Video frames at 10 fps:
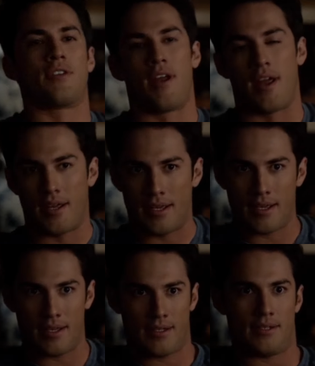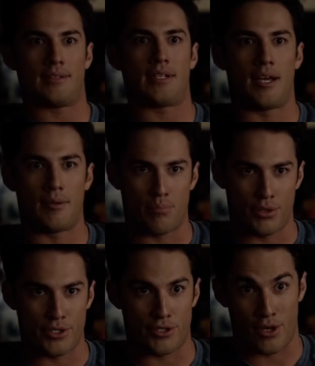today. I'm
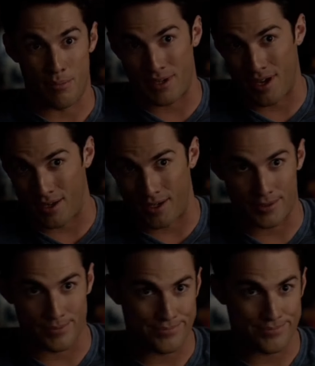pretty sure I bit Nadia.